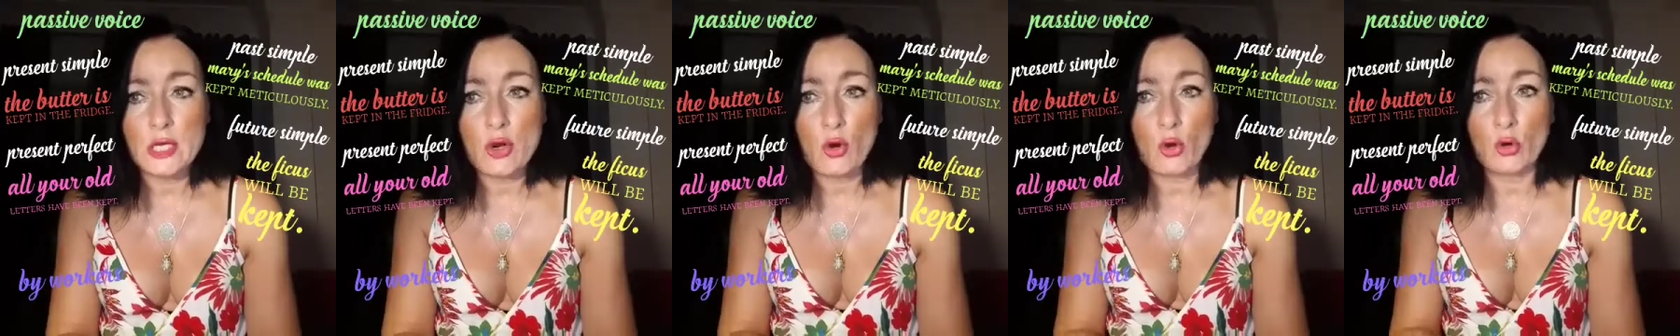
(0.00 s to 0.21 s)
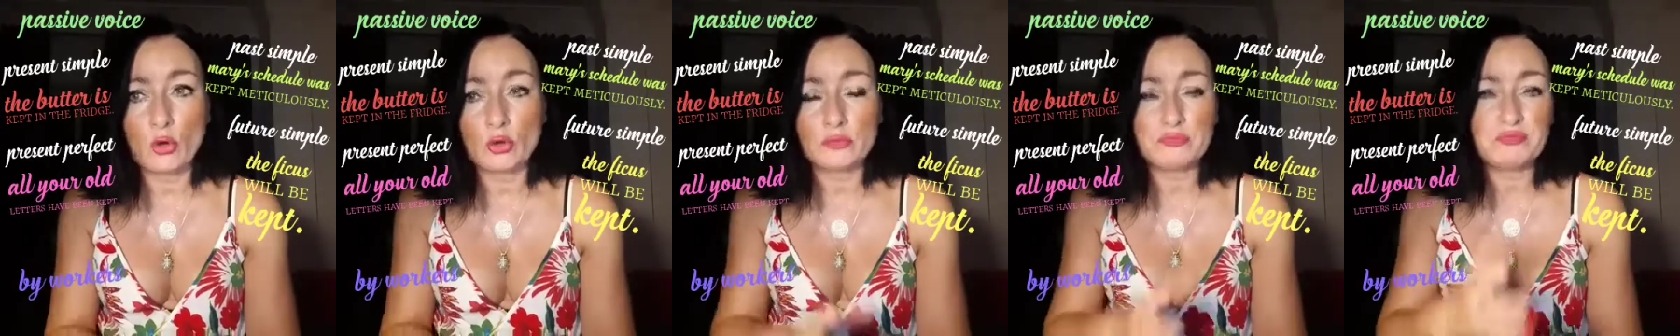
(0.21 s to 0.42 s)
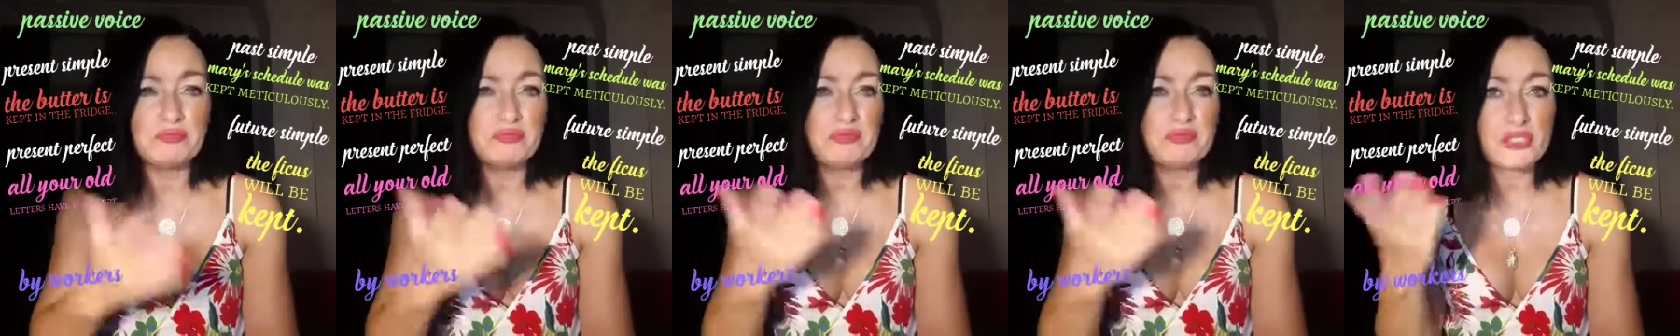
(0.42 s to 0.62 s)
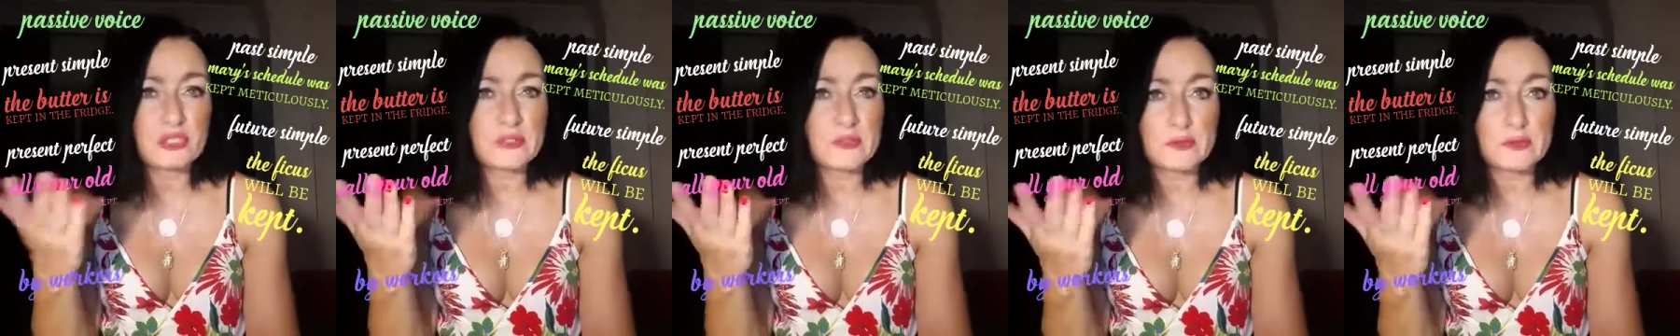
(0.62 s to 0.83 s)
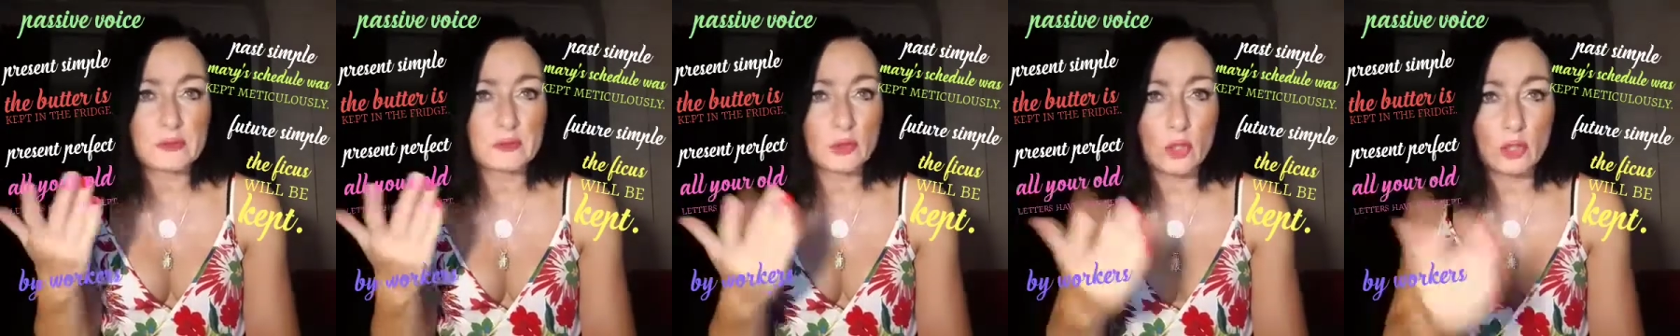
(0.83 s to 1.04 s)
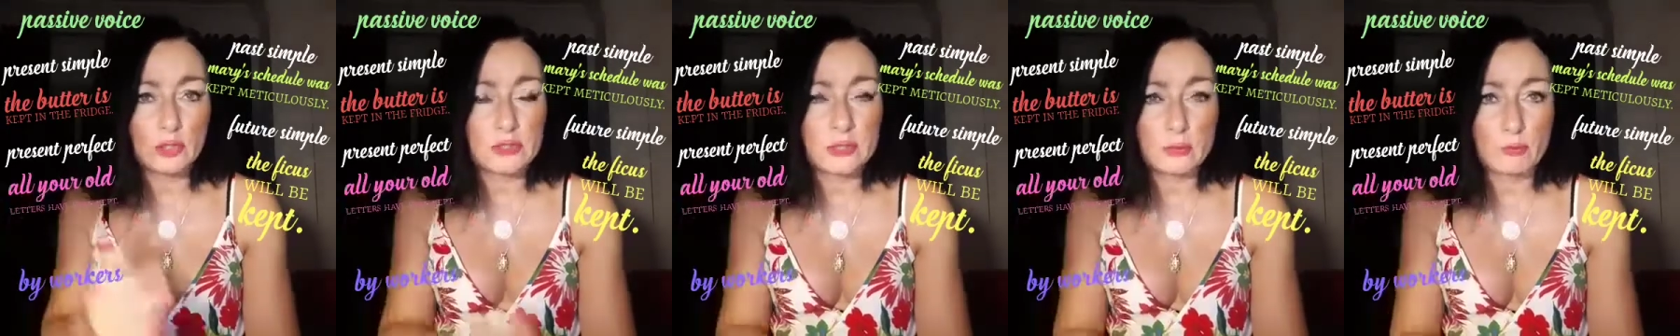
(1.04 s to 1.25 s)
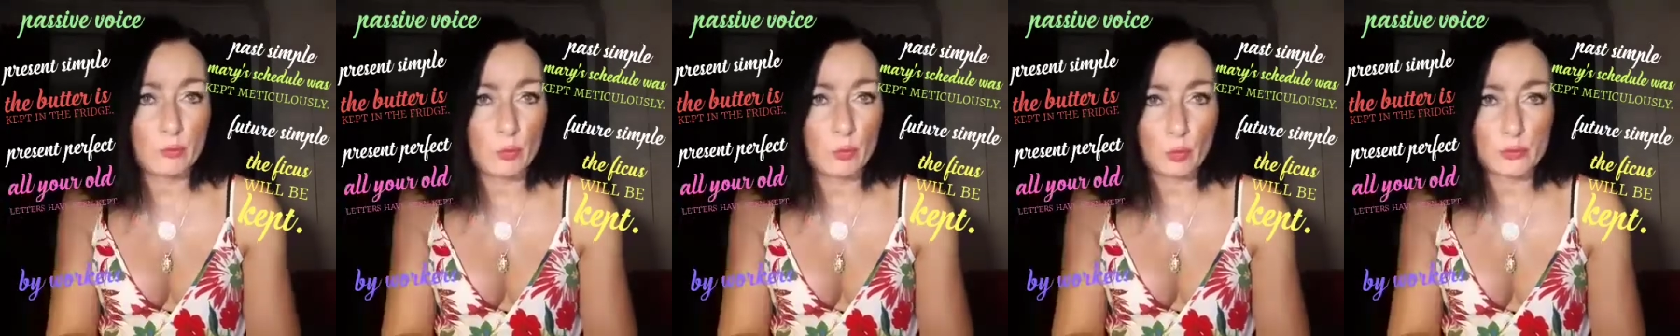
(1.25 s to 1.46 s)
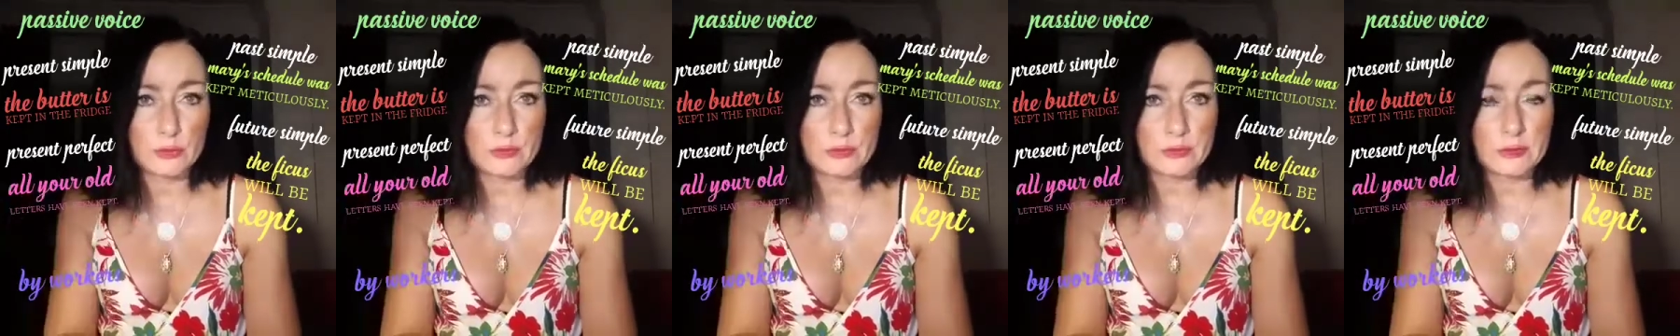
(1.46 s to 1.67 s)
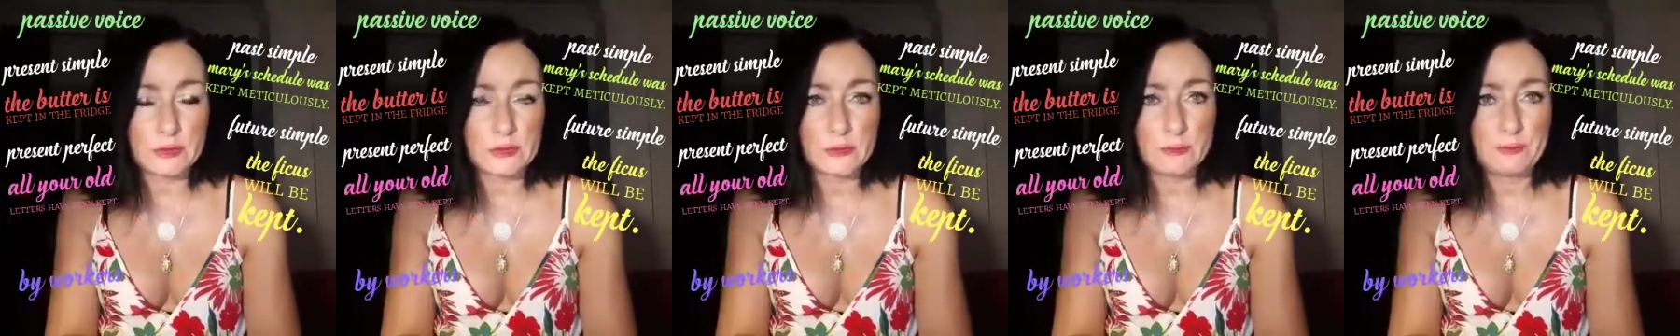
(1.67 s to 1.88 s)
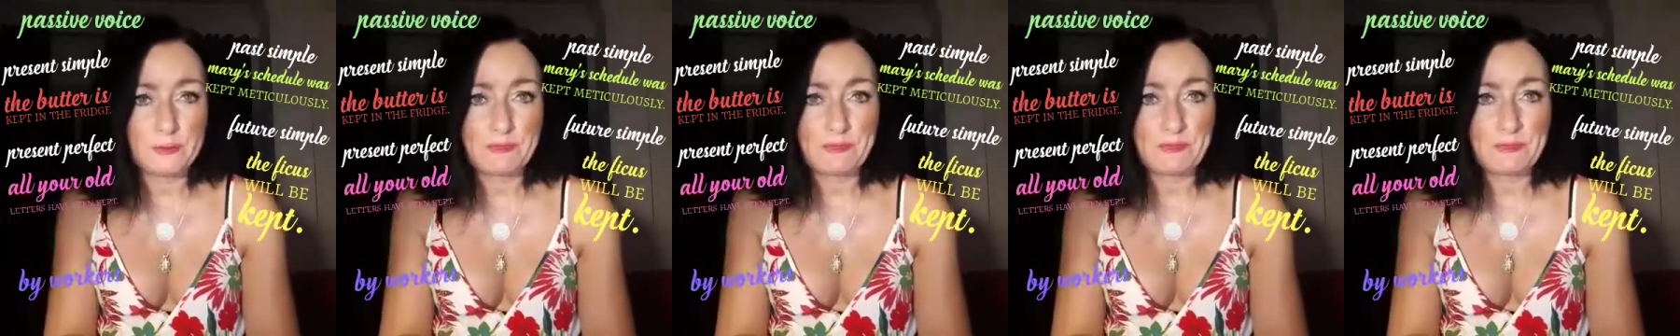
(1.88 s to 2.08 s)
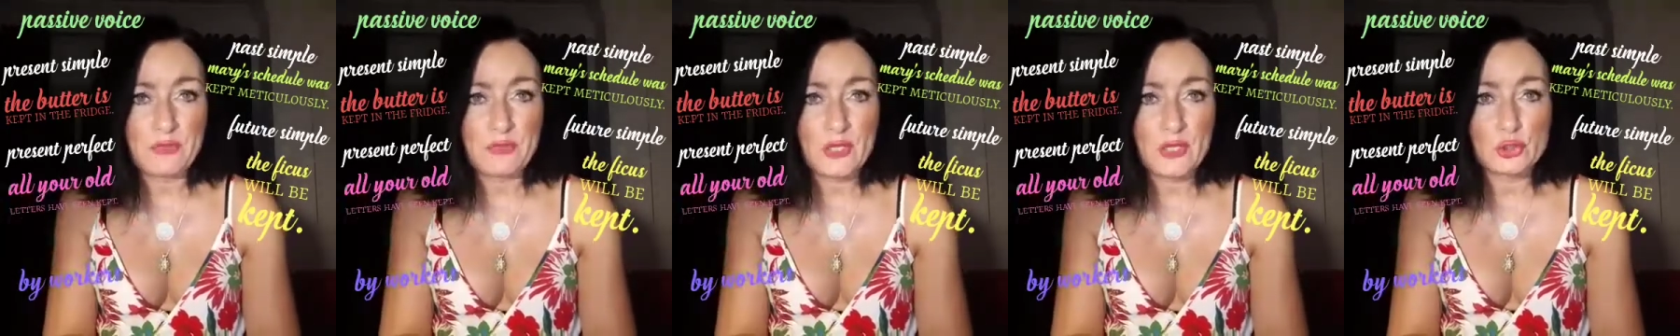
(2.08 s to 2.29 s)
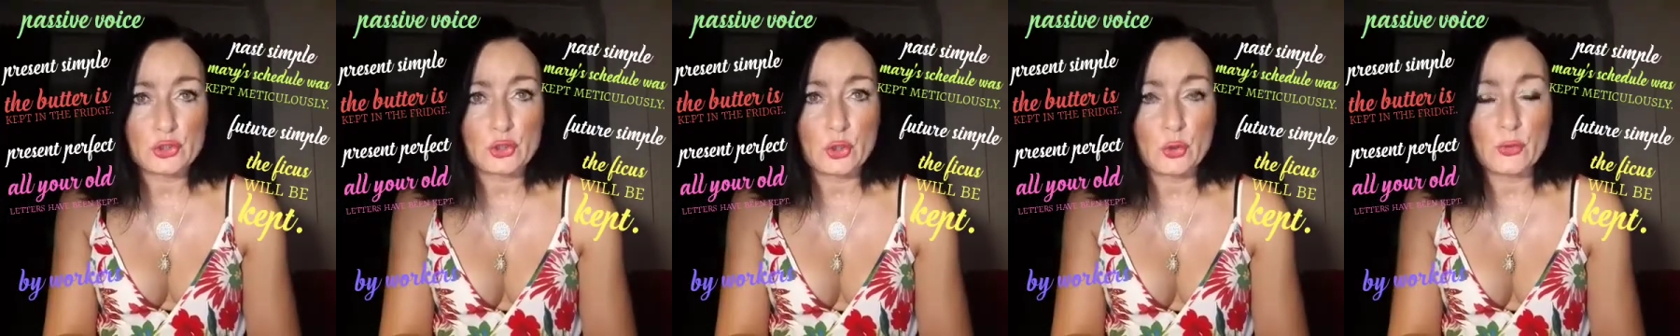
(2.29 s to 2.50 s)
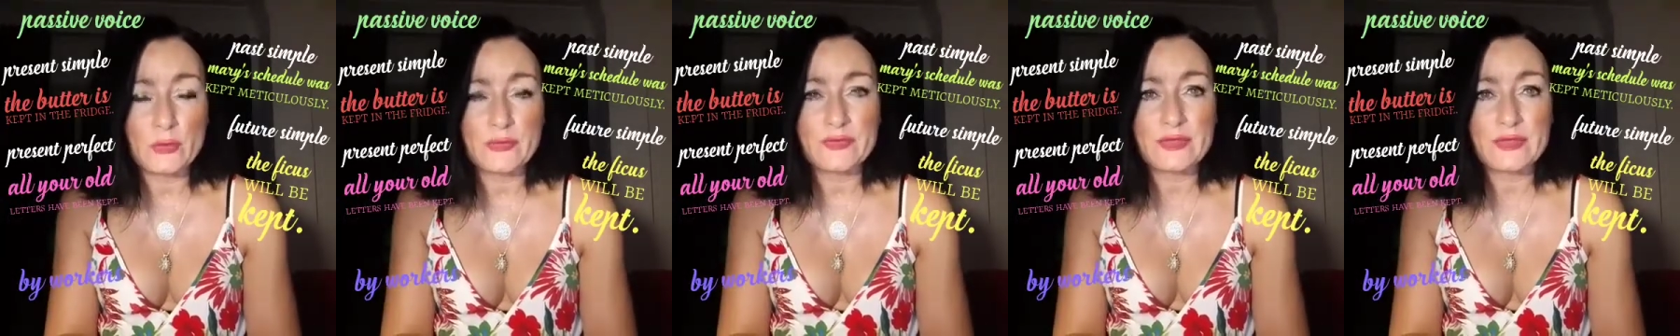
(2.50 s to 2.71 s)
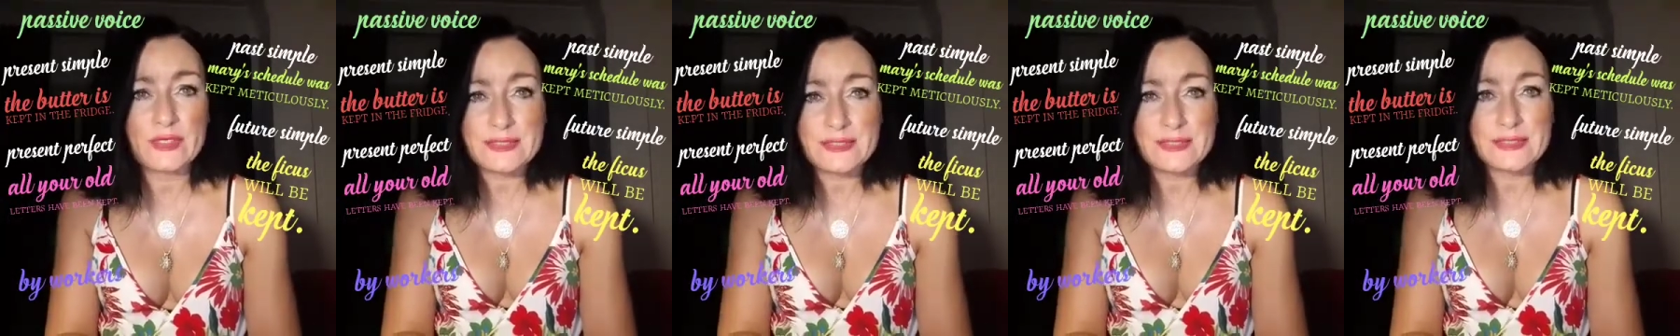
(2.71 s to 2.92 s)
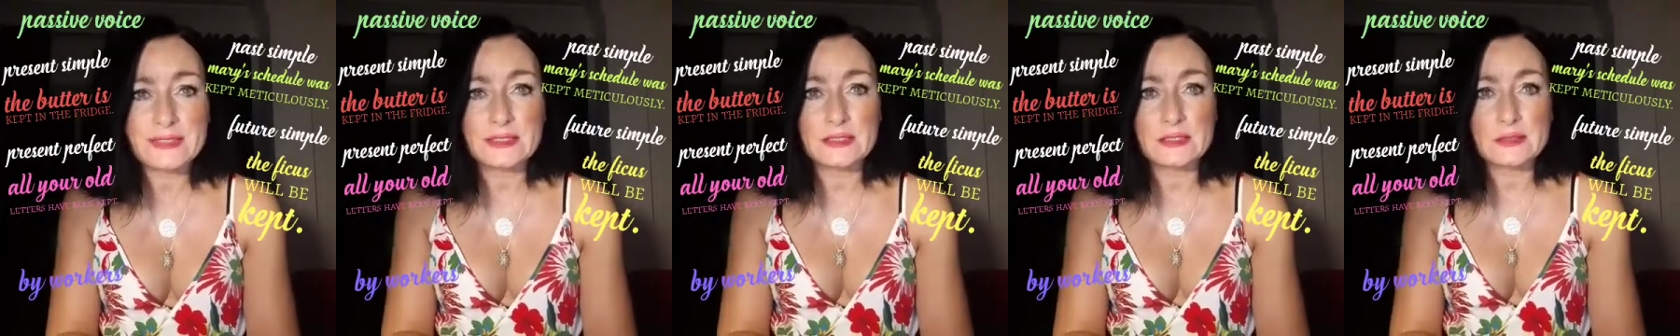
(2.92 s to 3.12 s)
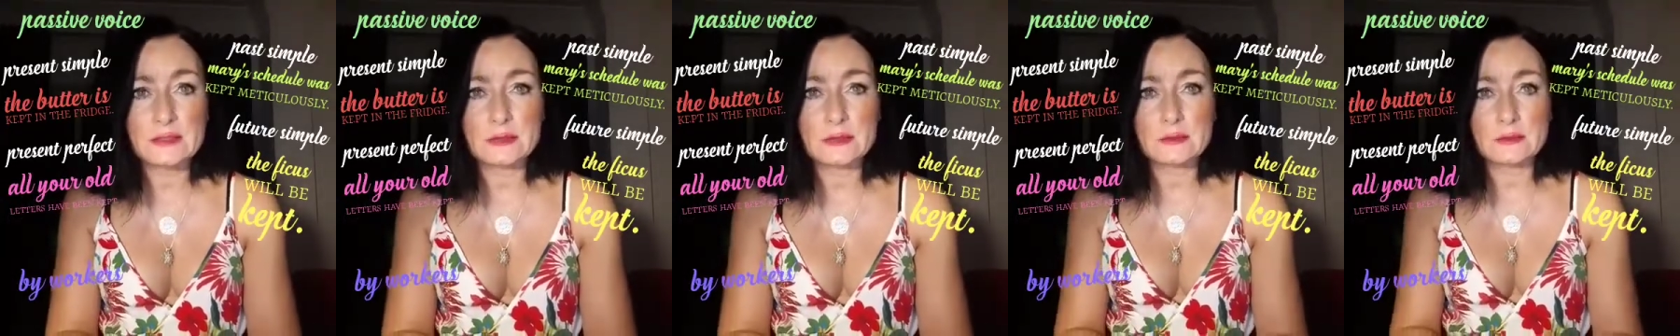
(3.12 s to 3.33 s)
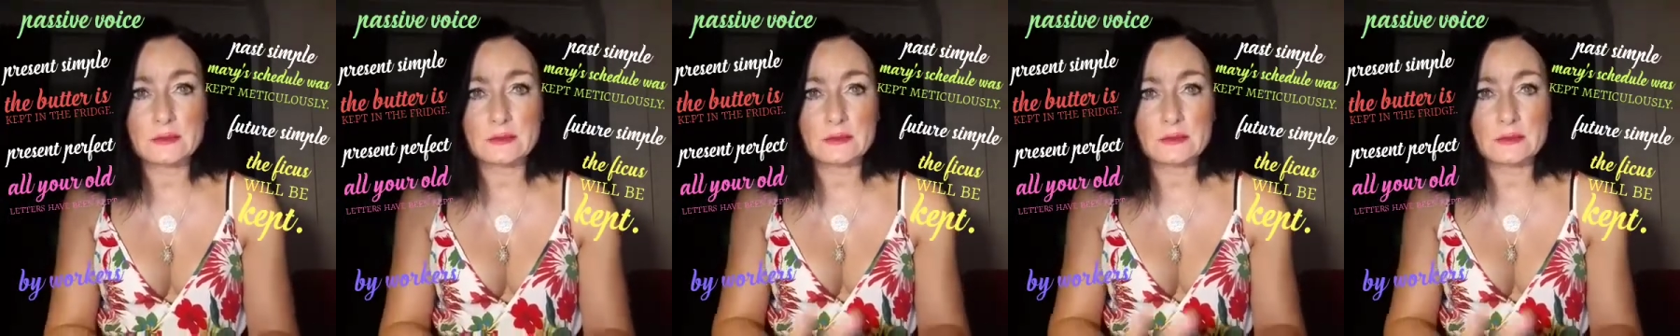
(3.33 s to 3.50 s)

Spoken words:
or just not important. So these